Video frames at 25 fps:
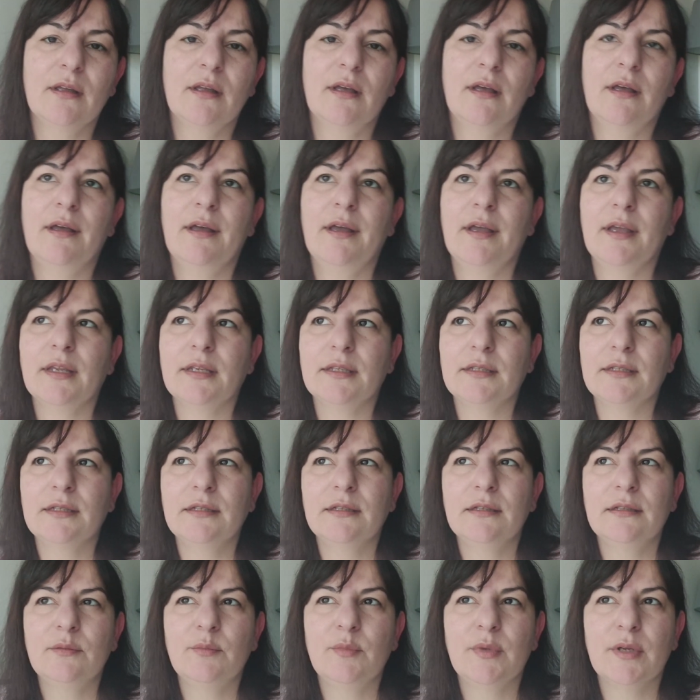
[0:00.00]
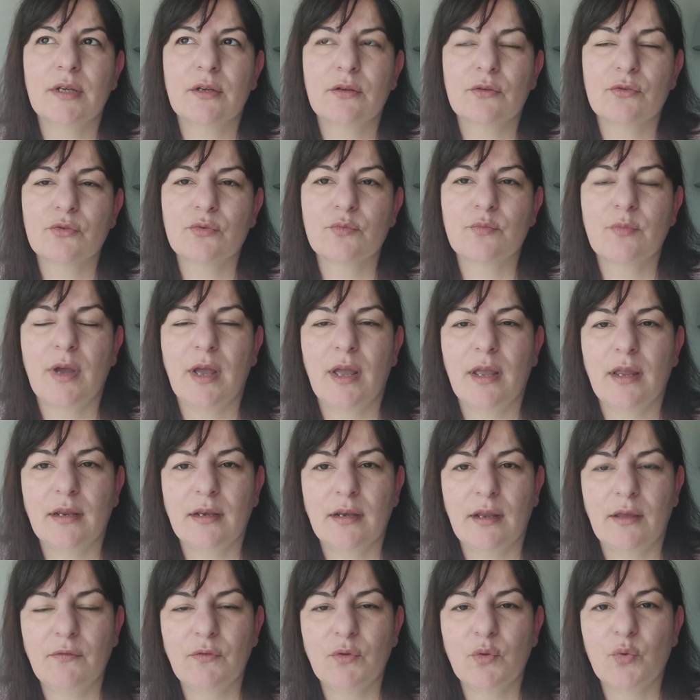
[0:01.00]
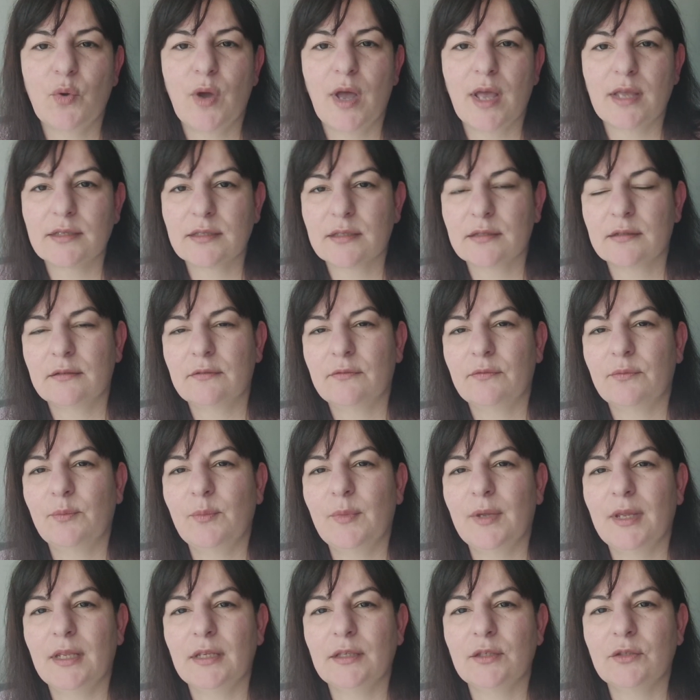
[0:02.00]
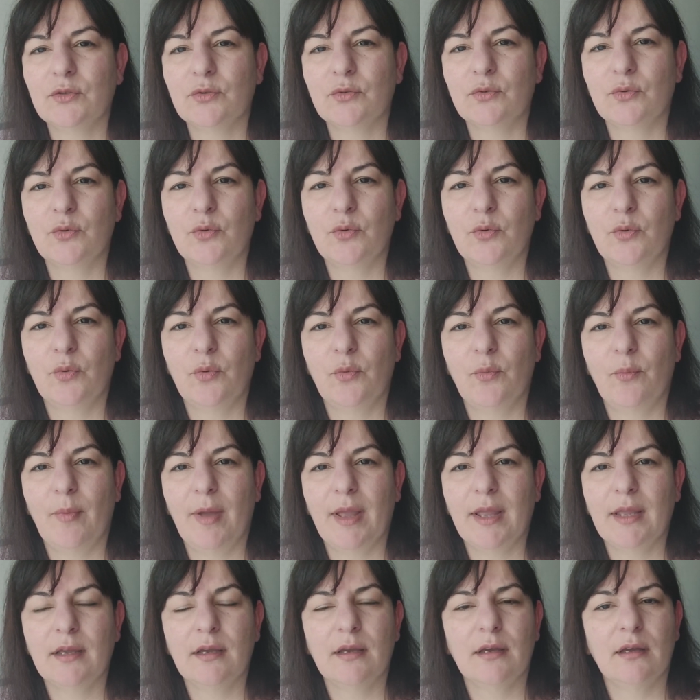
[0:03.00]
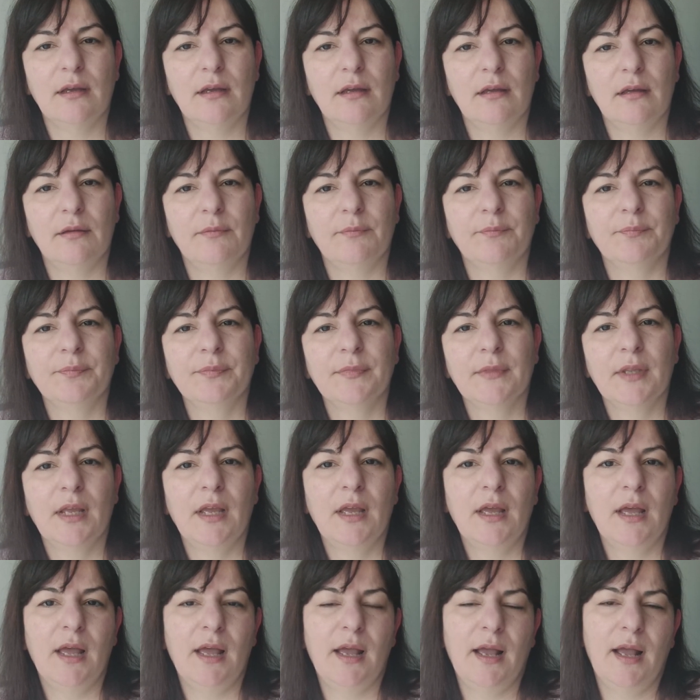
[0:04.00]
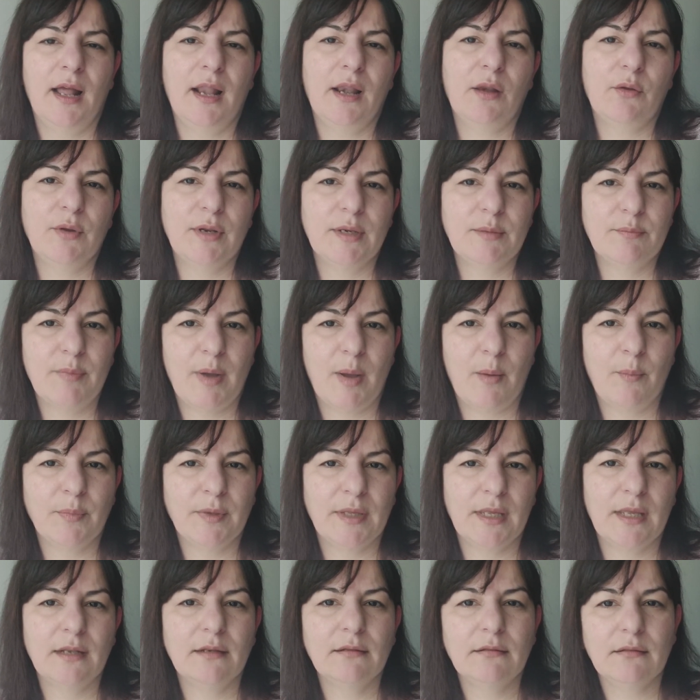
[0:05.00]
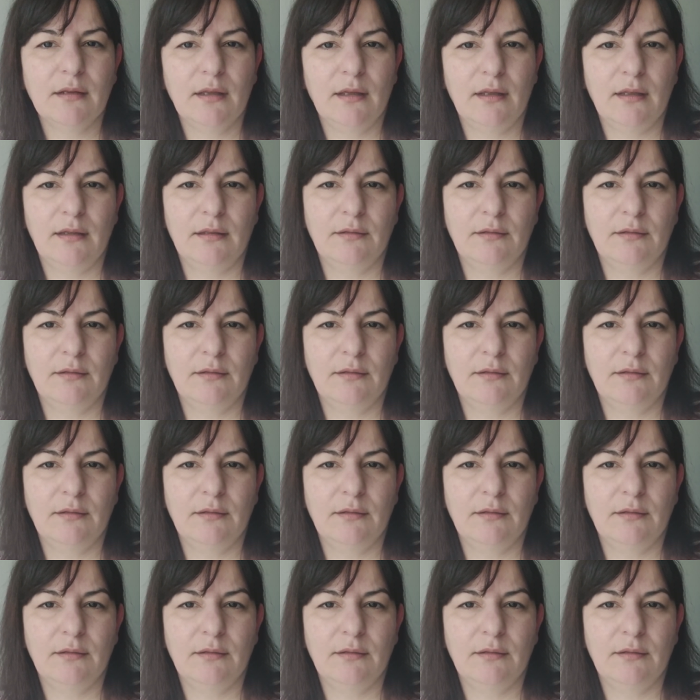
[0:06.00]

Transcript: I did it because my nephew asked me to make a Halloween pumpkin